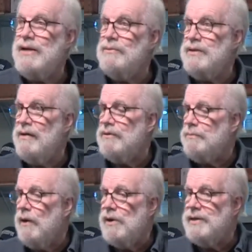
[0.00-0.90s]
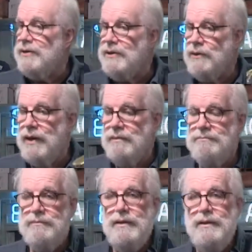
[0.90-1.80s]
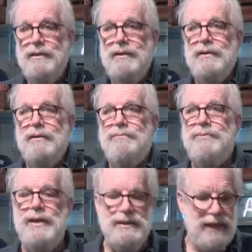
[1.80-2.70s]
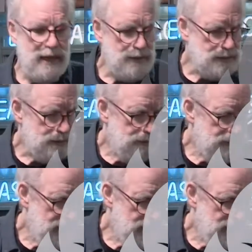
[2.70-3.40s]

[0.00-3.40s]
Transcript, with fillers: And then later when you're having a party, you can go around and put out the candles.